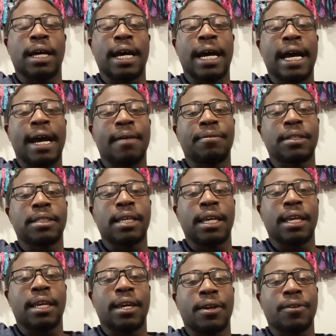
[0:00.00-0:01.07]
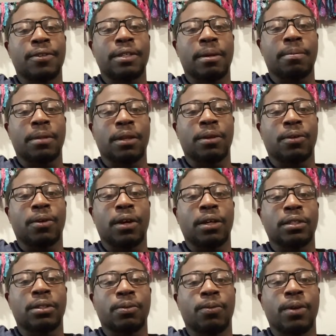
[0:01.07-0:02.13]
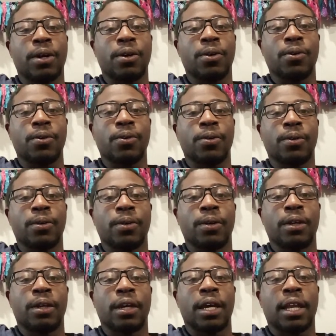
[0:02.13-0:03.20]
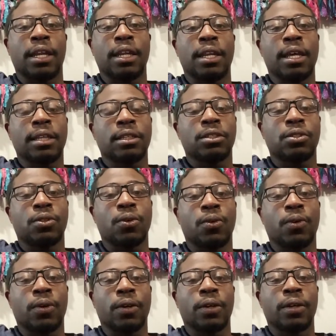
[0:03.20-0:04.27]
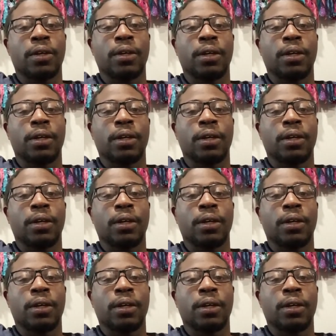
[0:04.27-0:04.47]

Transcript: I have to take care of something across the road at another store,